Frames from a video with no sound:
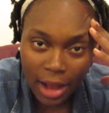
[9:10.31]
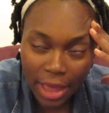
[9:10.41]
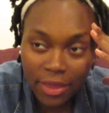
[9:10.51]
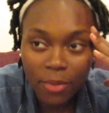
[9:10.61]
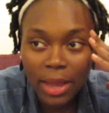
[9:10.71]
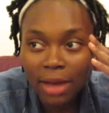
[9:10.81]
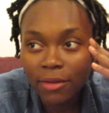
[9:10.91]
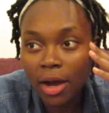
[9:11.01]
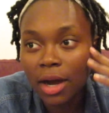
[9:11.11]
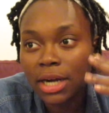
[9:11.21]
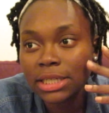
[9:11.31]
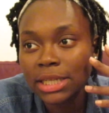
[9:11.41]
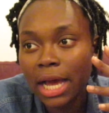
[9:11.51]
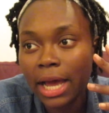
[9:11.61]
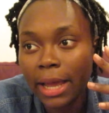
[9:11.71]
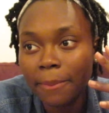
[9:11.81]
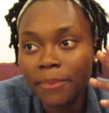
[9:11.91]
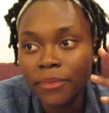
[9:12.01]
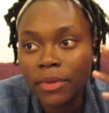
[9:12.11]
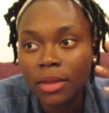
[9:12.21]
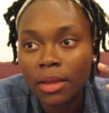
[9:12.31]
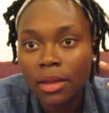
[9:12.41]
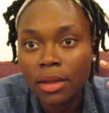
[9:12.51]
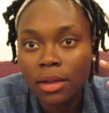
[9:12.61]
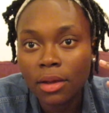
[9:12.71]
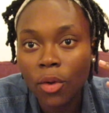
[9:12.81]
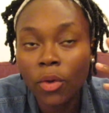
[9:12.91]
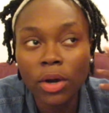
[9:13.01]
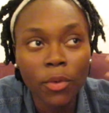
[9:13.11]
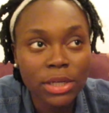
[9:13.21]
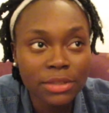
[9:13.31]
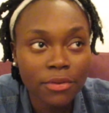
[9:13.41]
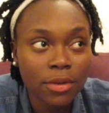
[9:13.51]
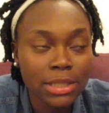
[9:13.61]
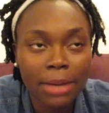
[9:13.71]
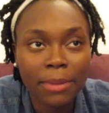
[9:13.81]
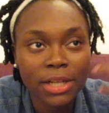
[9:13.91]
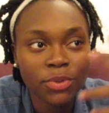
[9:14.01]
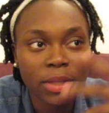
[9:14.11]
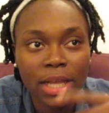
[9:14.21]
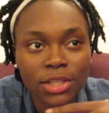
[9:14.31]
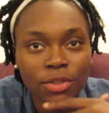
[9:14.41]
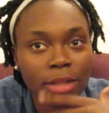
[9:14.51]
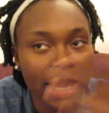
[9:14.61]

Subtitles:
I think we have a hard time or a difficult time not doing that too.